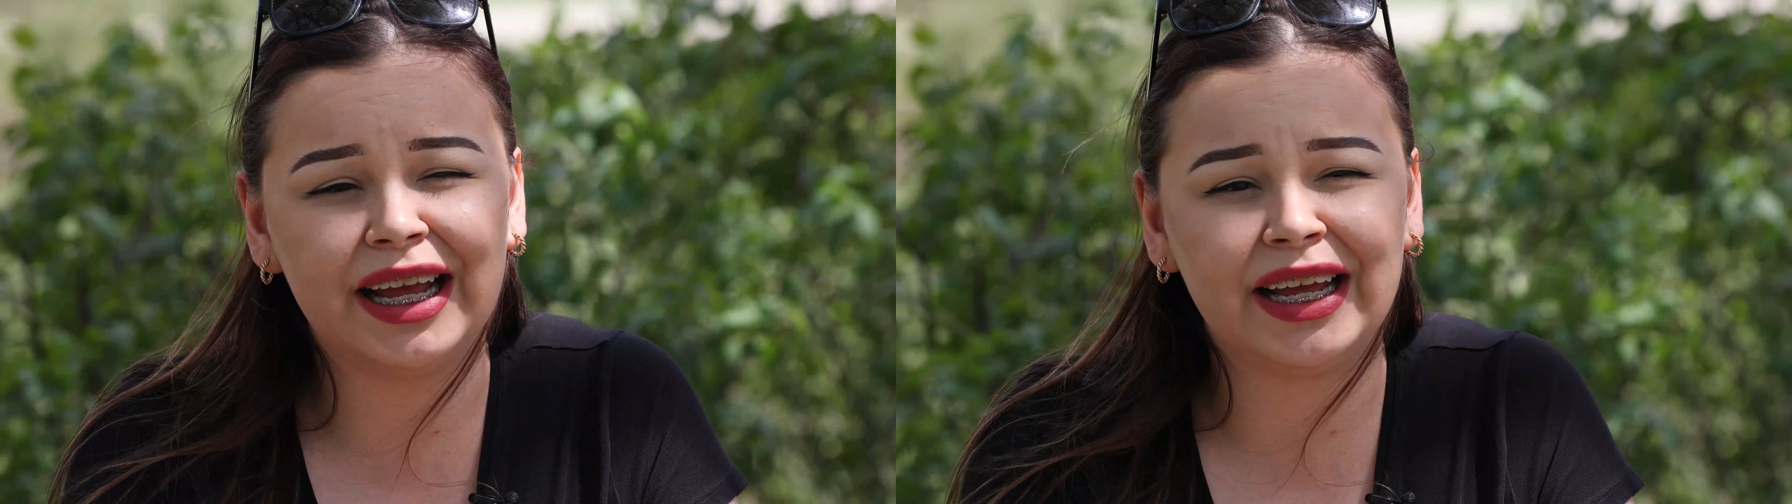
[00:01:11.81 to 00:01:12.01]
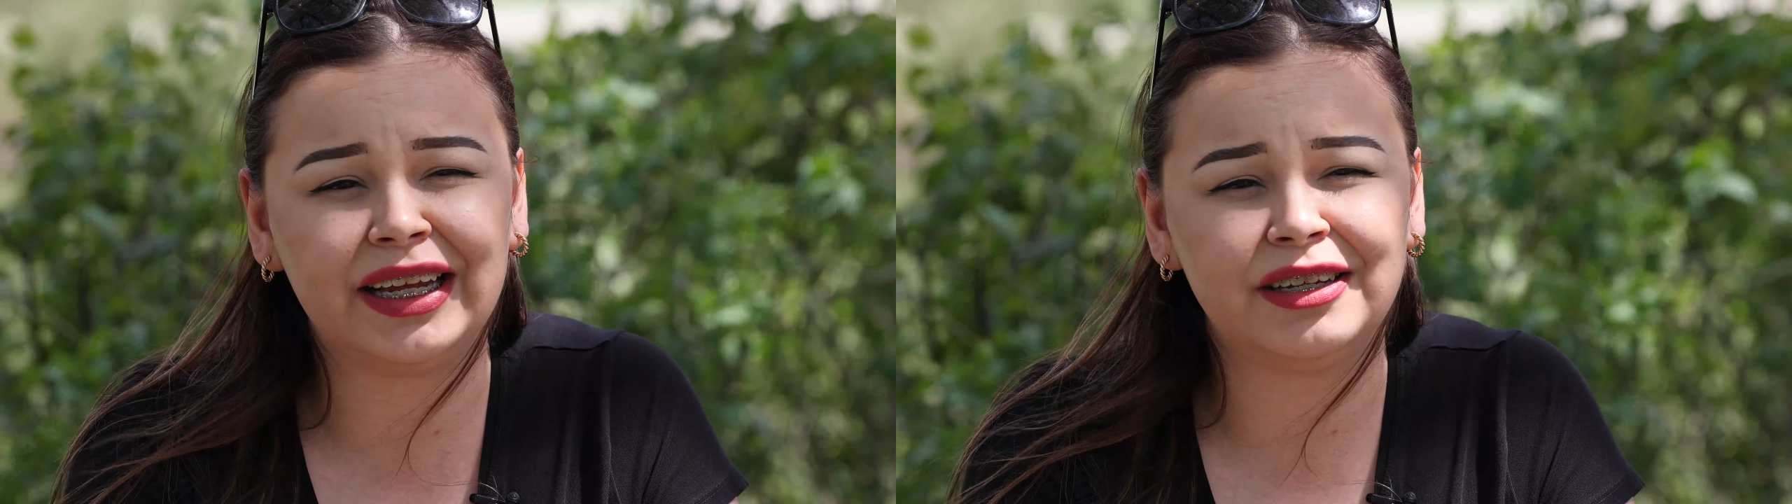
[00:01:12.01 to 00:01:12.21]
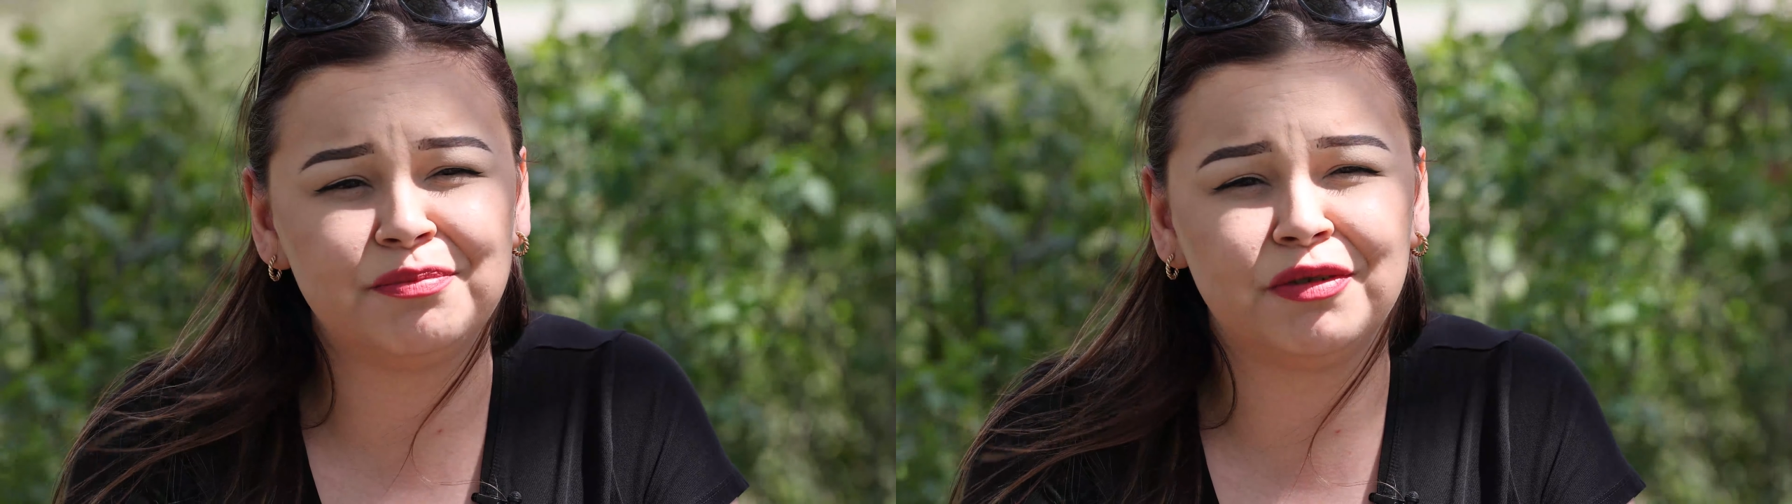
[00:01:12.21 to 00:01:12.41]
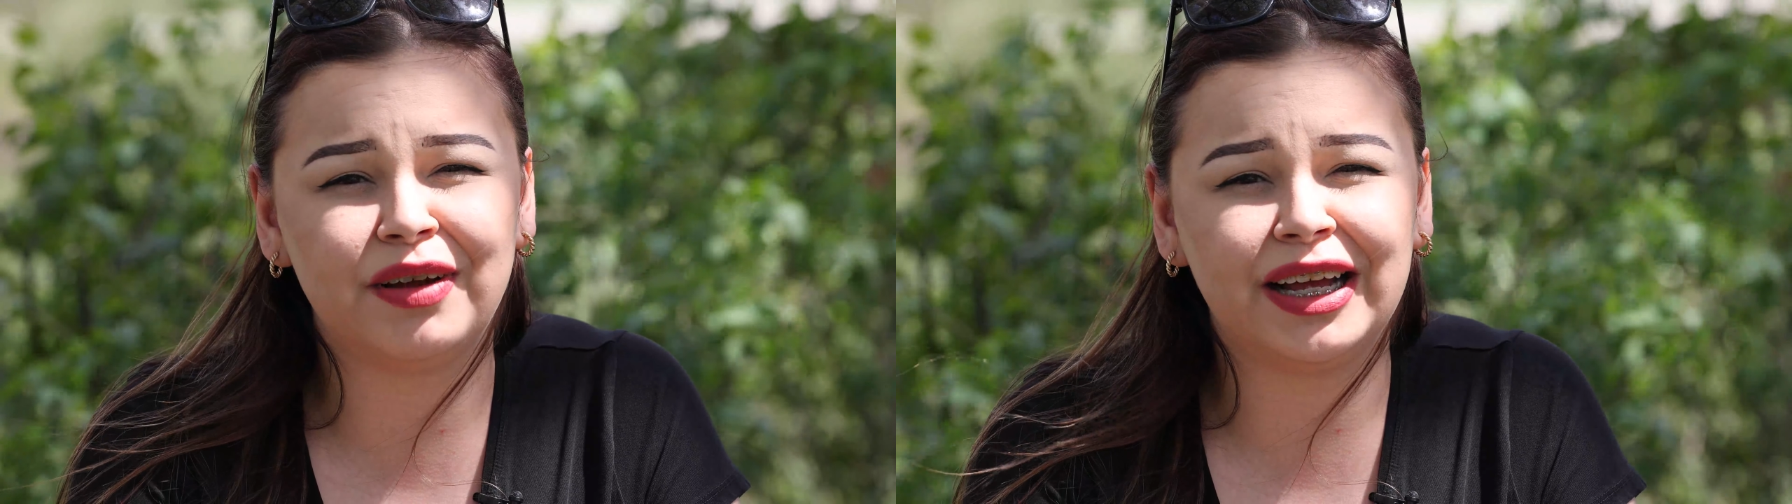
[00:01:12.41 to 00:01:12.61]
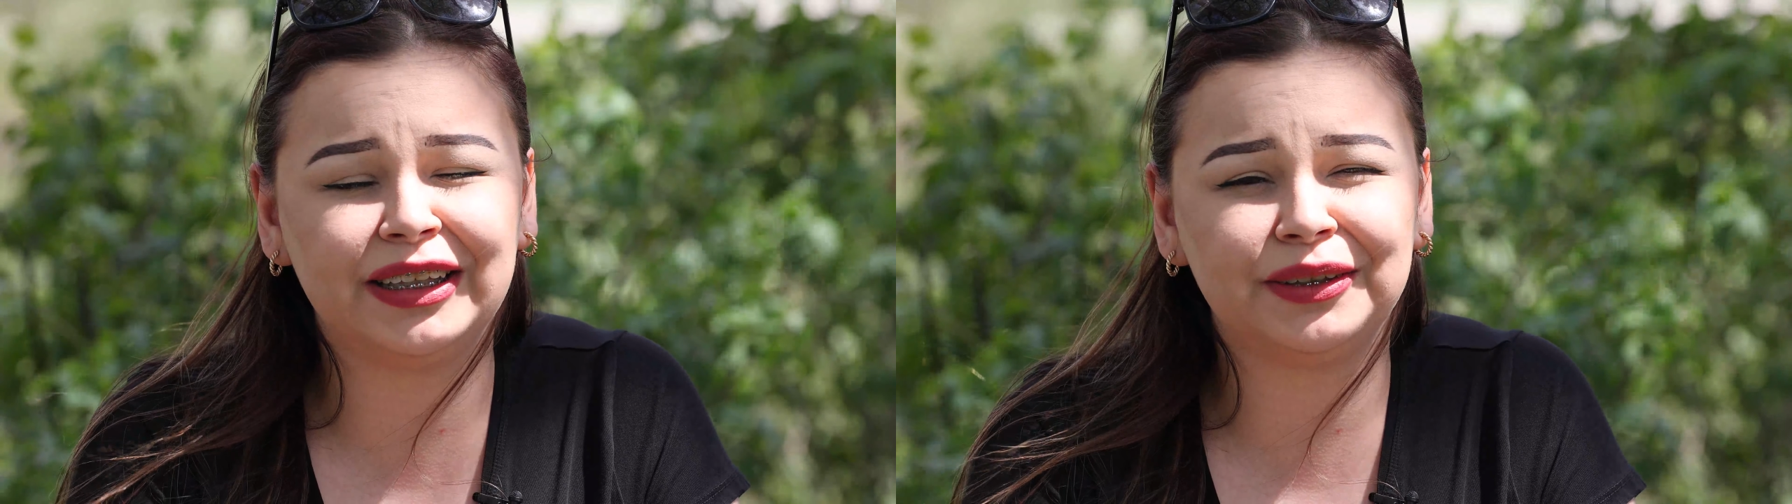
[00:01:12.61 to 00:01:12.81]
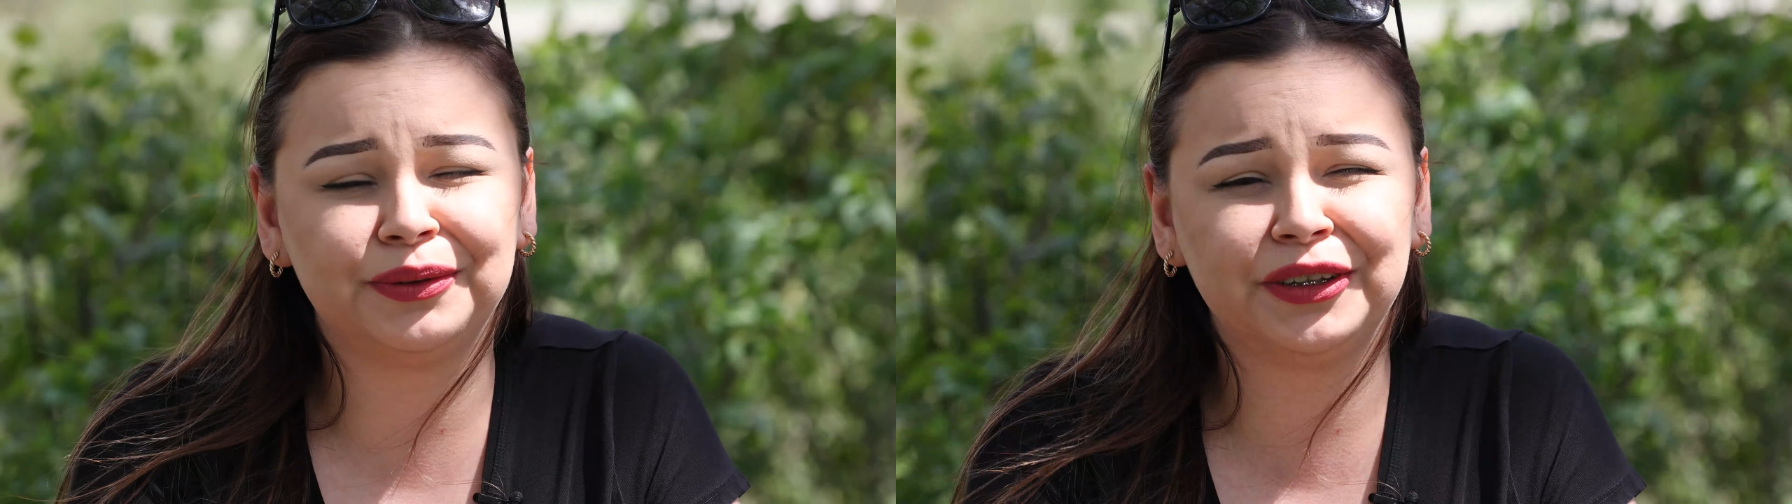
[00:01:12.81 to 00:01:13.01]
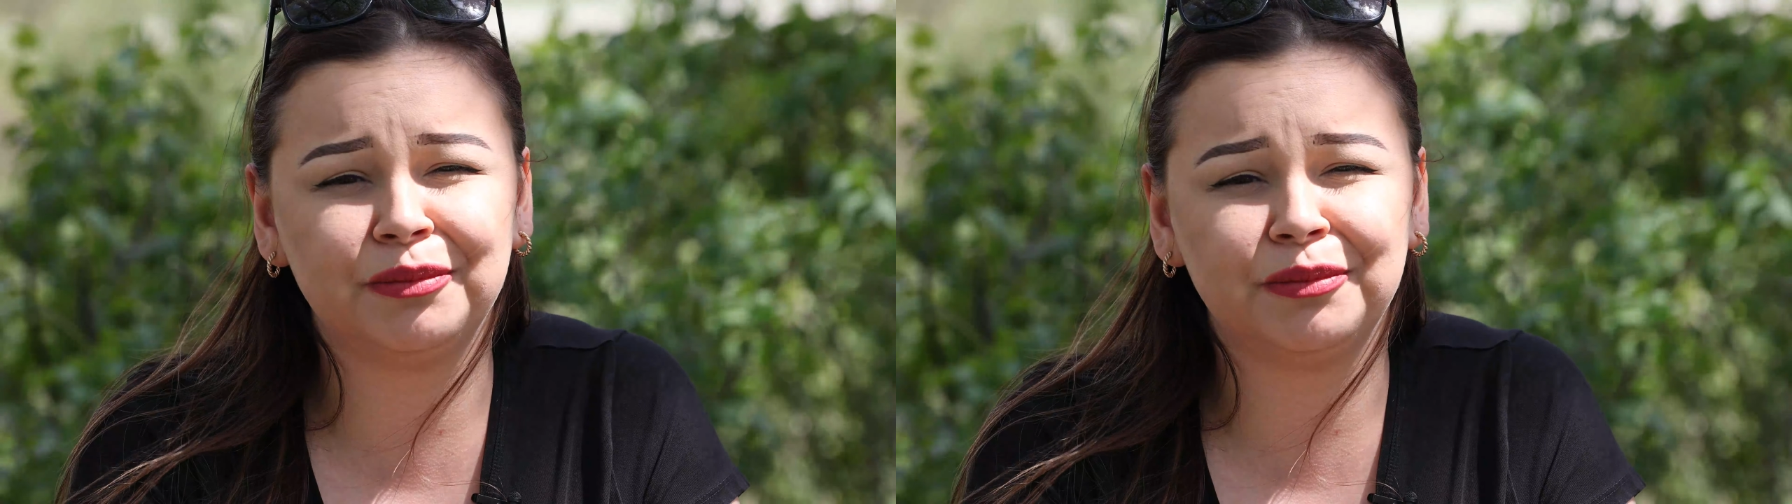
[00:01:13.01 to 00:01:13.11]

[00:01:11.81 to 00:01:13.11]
and provides those